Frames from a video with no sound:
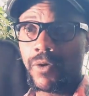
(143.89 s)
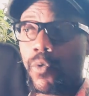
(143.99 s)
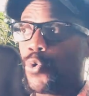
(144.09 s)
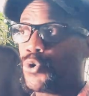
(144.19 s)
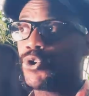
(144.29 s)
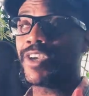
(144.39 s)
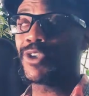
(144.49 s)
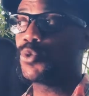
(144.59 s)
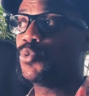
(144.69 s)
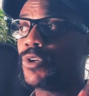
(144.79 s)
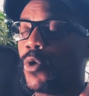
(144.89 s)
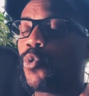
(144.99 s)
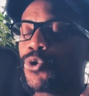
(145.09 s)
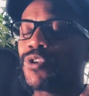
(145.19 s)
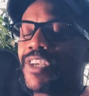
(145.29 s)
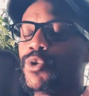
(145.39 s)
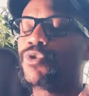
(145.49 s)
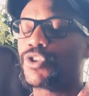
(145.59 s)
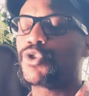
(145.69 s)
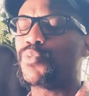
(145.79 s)
ordering you
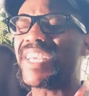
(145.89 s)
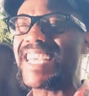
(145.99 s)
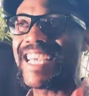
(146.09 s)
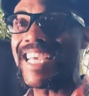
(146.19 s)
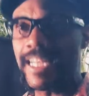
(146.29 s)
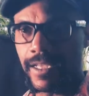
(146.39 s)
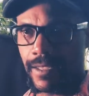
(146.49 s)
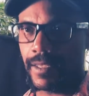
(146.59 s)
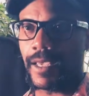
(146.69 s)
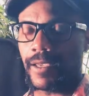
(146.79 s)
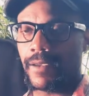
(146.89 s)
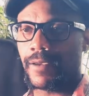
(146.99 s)
to do anything,